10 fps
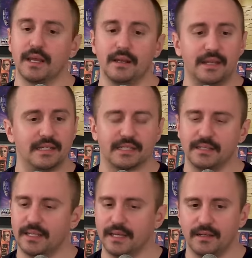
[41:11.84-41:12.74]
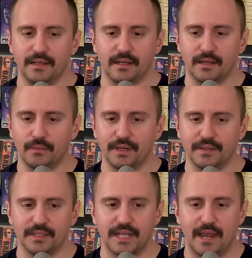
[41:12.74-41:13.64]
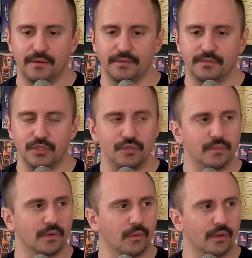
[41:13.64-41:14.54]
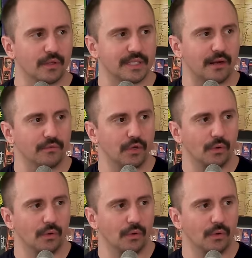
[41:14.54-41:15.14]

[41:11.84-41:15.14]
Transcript: that. He's in that. What, the town of Doom or the town of